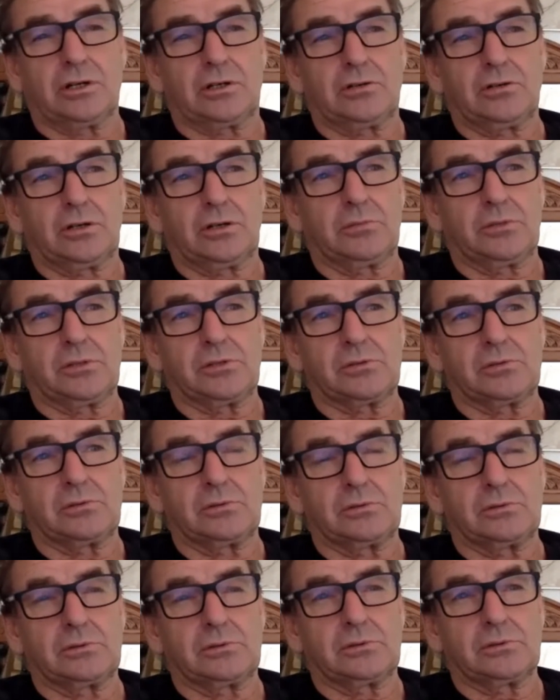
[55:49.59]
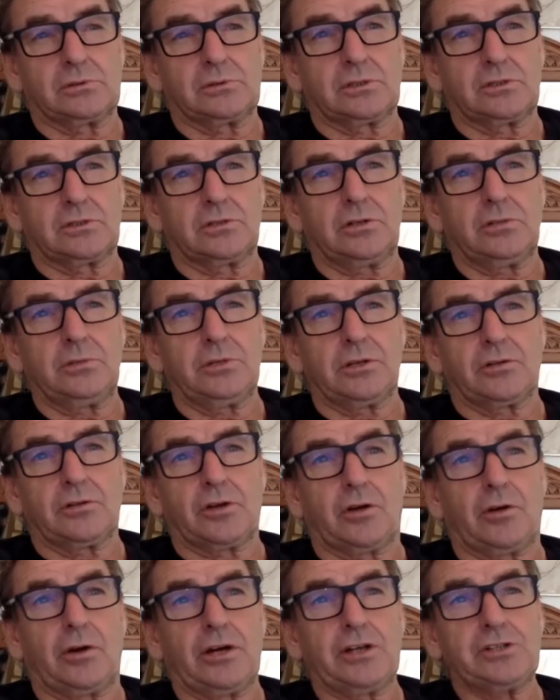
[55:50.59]
It could have been a
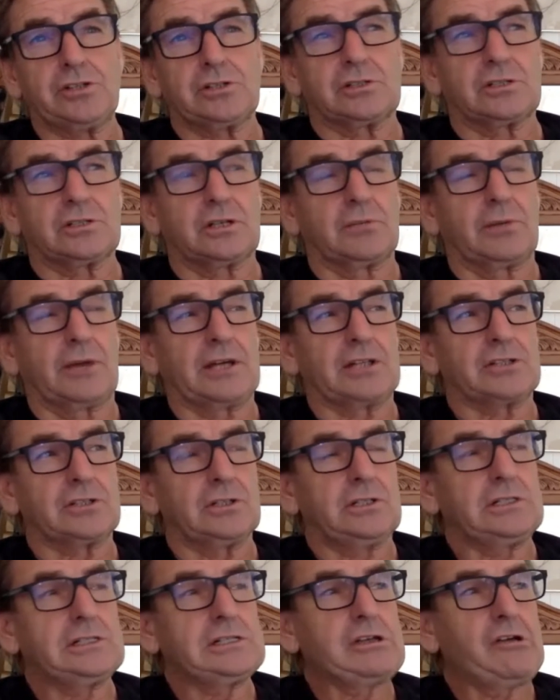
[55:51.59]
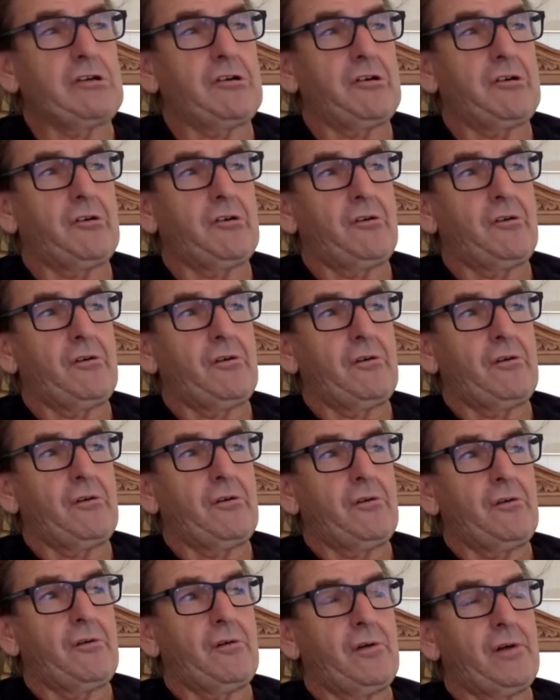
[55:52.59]
Croatian team actually.
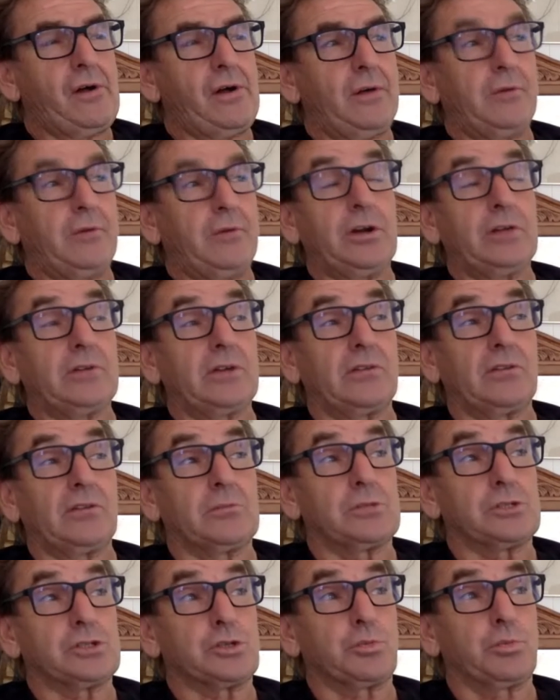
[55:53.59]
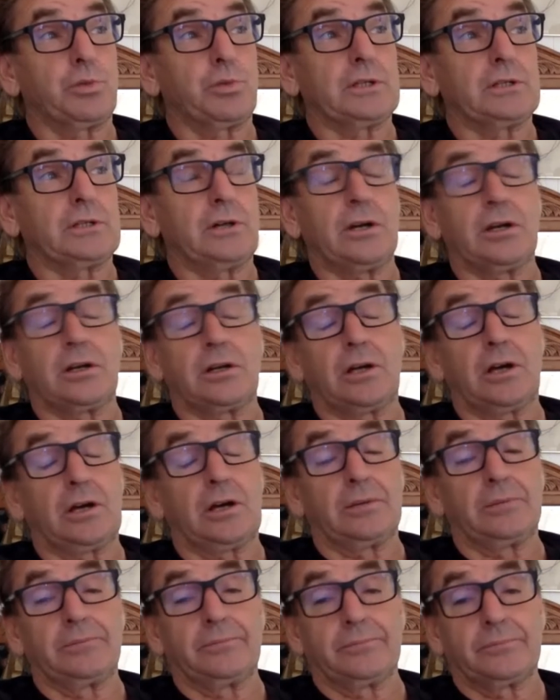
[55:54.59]
It might have even been split. I don't
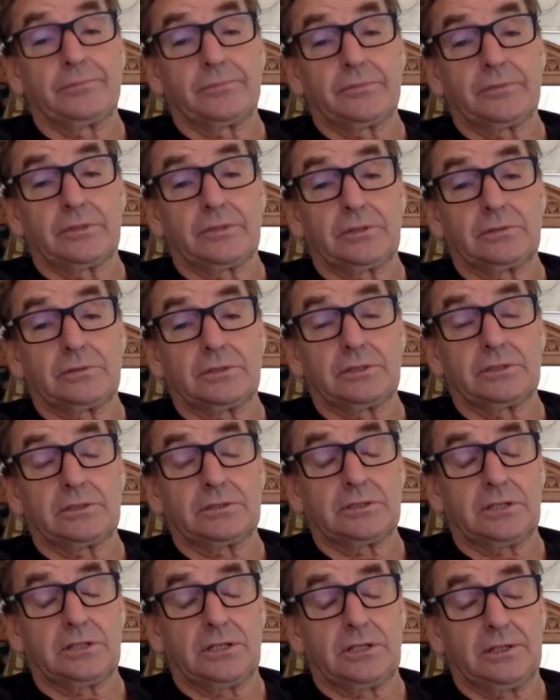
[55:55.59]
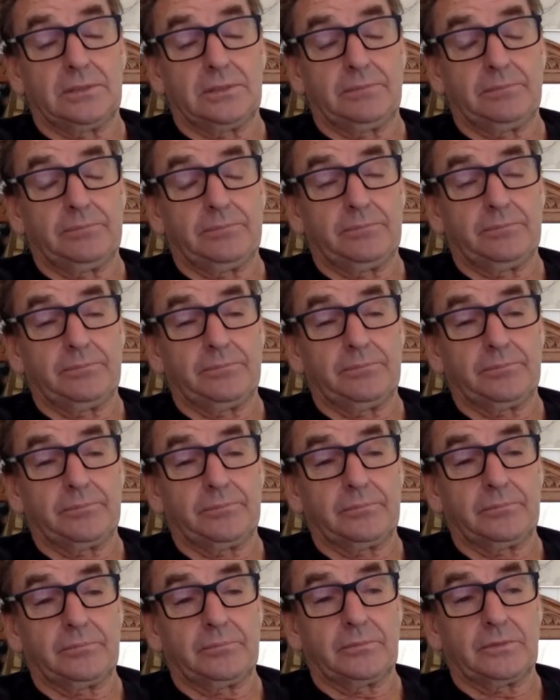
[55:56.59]
know.
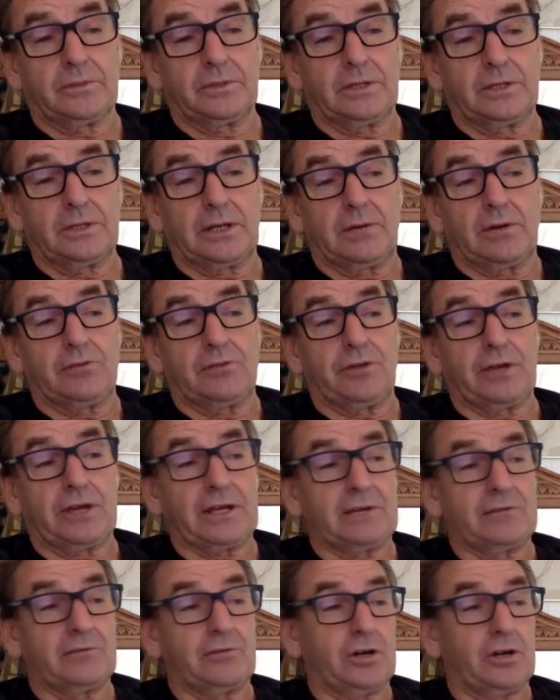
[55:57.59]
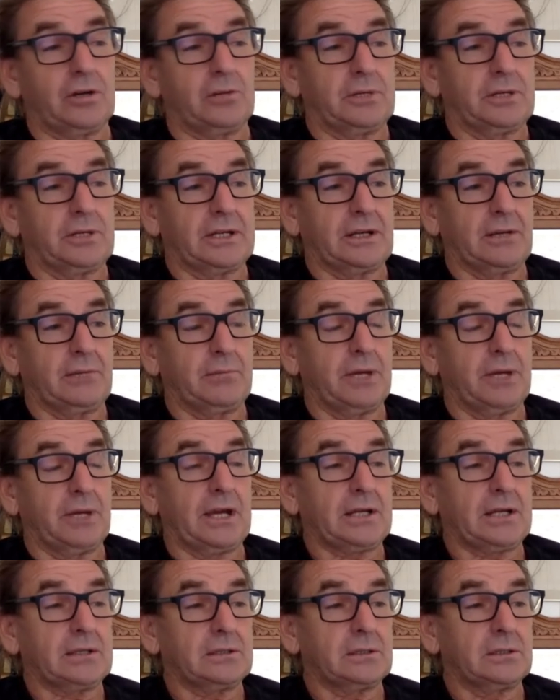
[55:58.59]
But anyway, Frank invited me to come
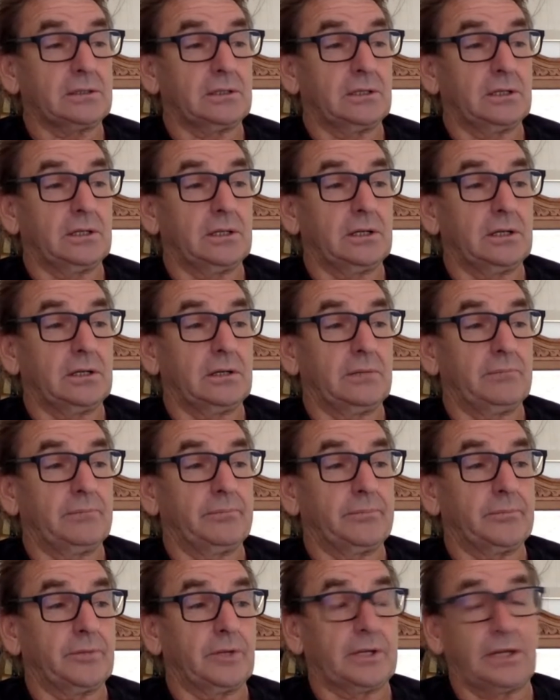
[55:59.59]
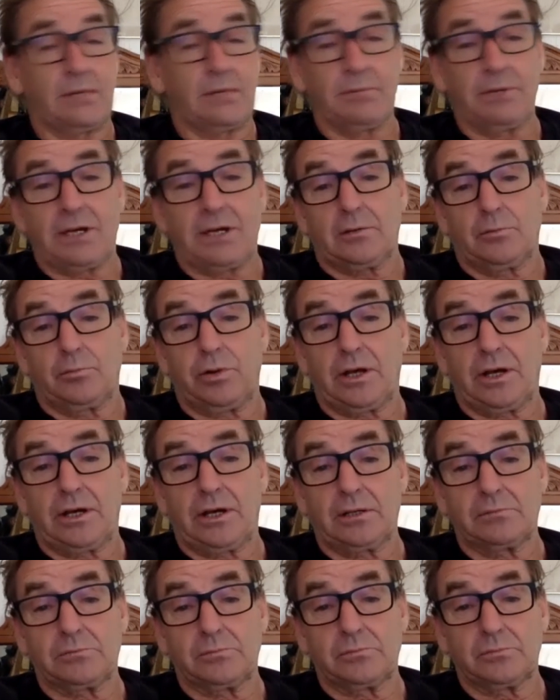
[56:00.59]
back. I came back and
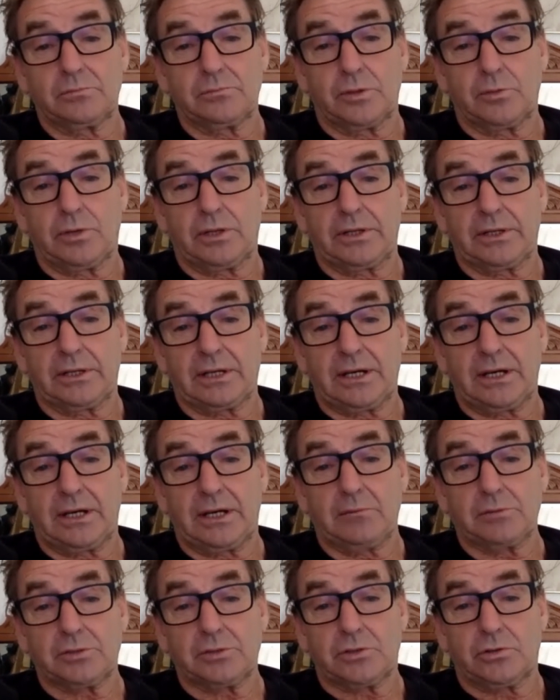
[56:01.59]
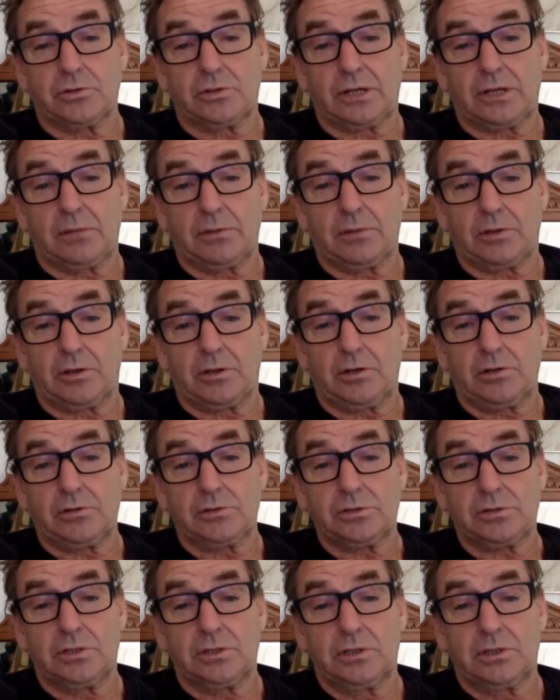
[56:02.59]
played. We won the game, scored a couple of goals.